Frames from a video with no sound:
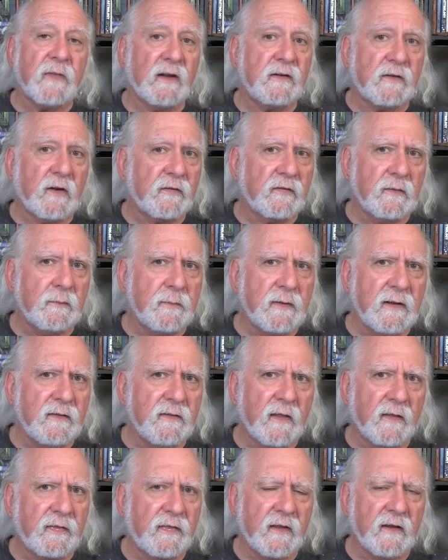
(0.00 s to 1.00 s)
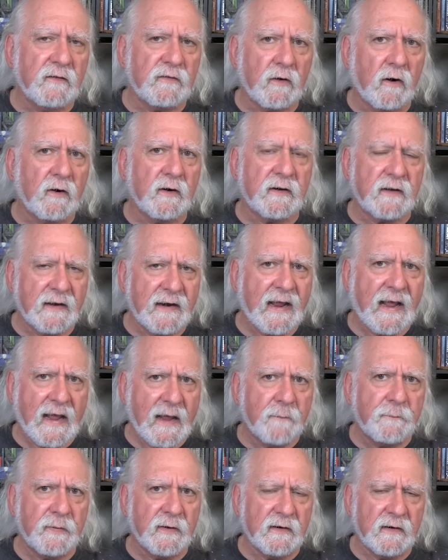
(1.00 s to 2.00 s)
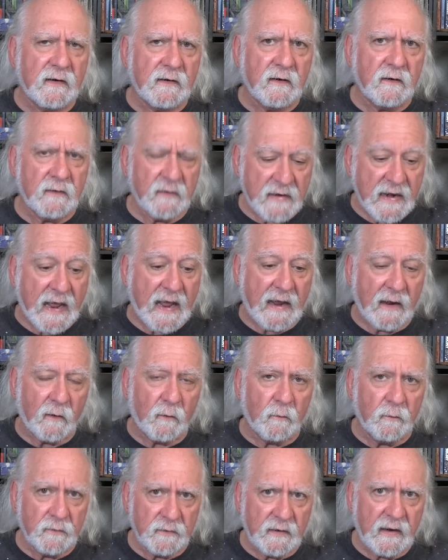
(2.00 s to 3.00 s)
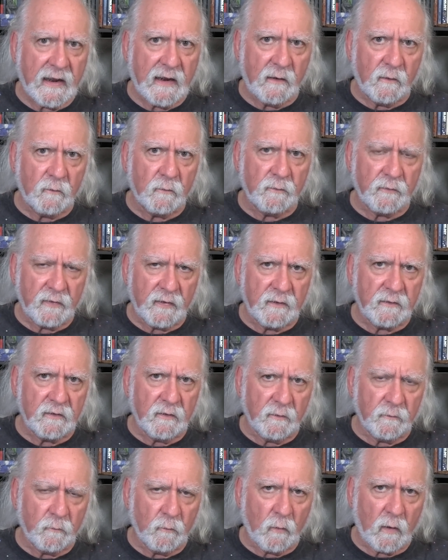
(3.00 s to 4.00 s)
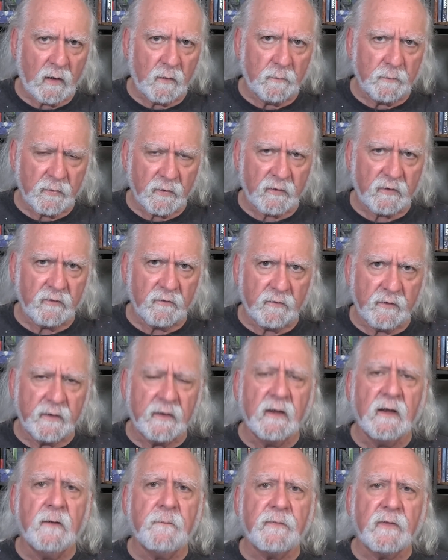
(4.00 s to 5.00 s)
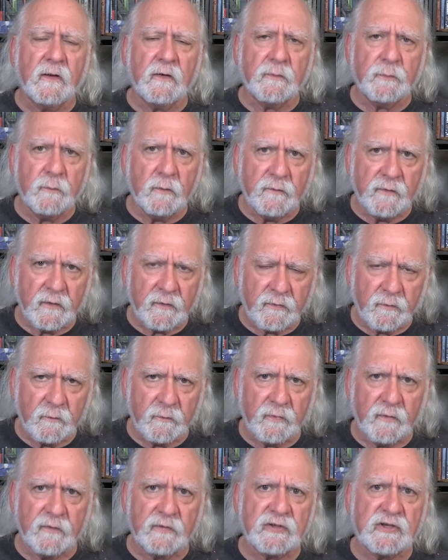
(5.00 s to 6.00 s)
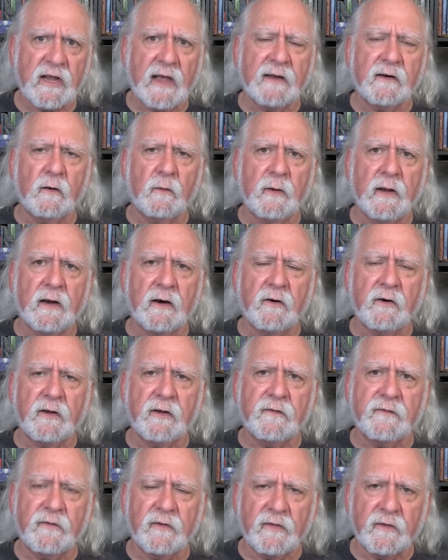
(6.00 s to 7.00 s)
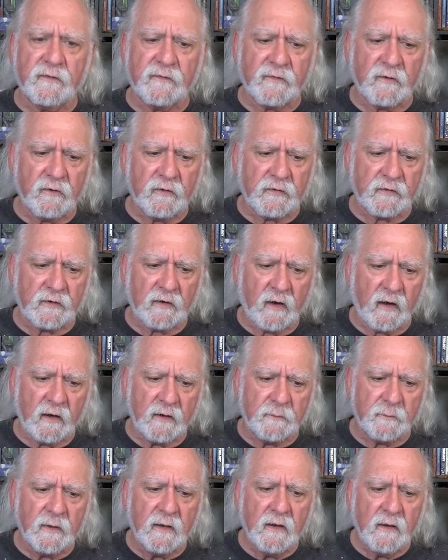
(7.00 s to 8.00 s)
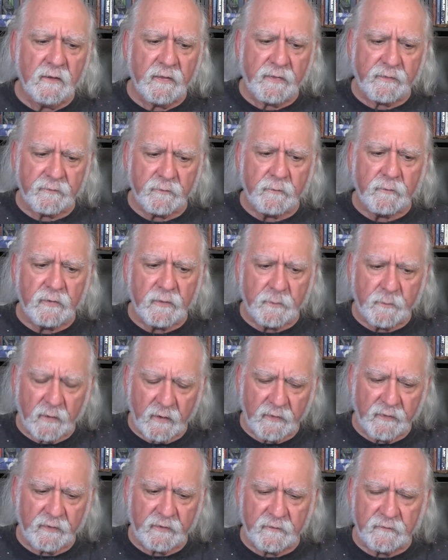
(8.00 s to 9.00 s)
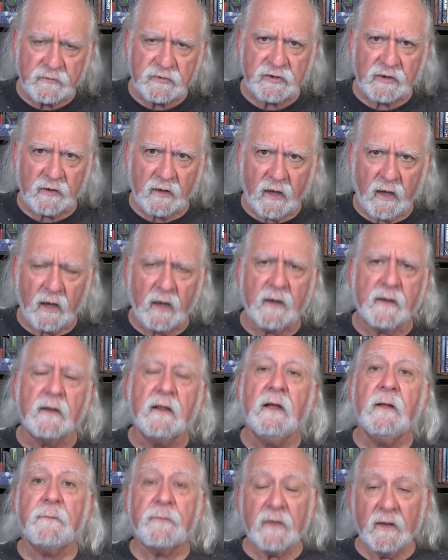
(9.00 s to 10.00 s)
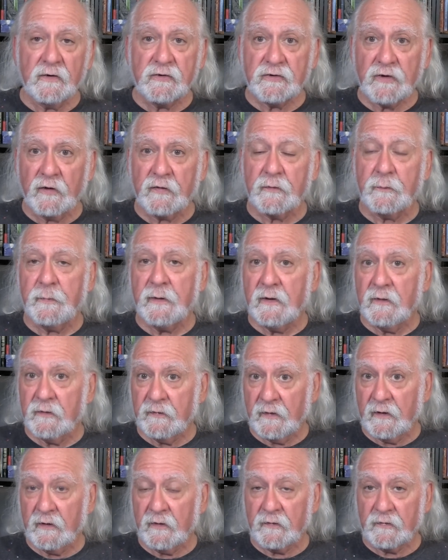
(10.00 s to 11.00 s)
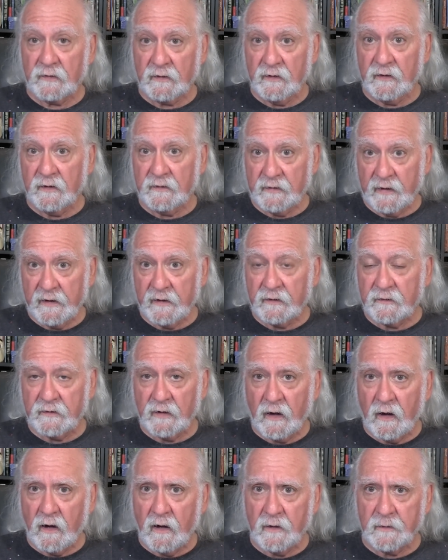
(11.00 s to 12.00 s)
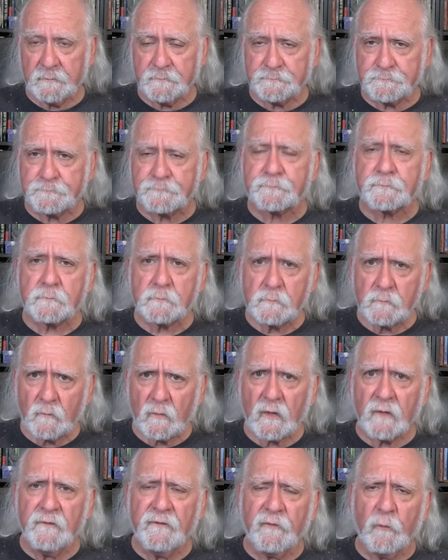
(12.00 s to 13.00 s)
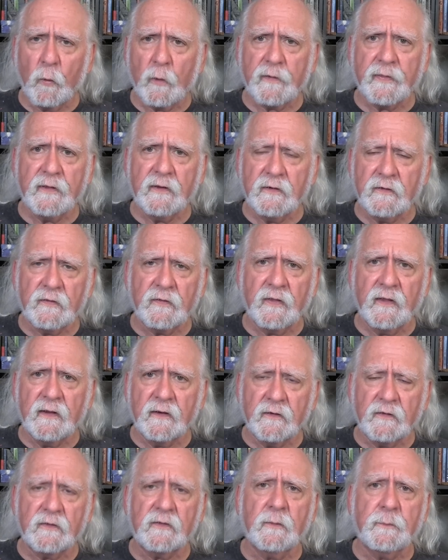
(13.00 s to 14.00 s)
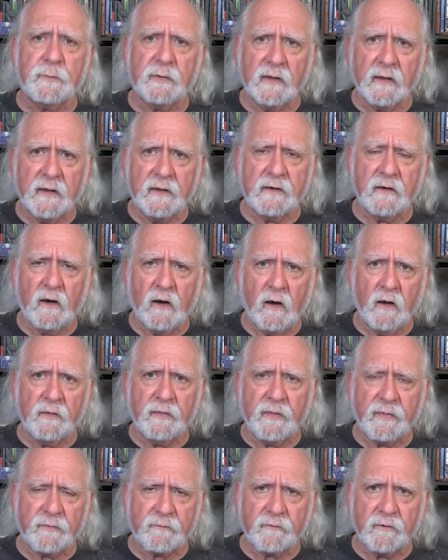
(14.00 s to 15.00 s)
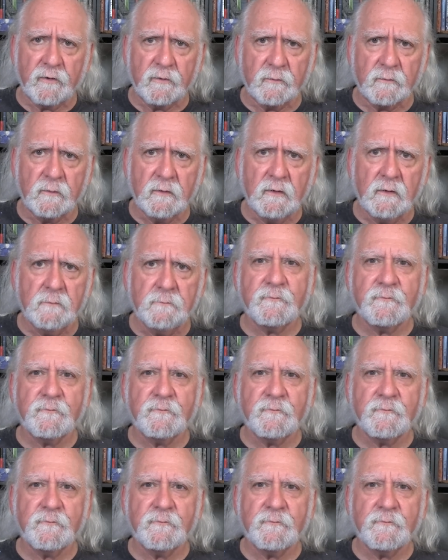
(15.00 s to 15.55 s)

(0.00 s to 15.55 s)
It doesn't mean that things aren't going to happen now, now that, you know, while Mercury is moving through the shadow area for the first time through the month of July. It just means that it's going to take time for these things to play on through.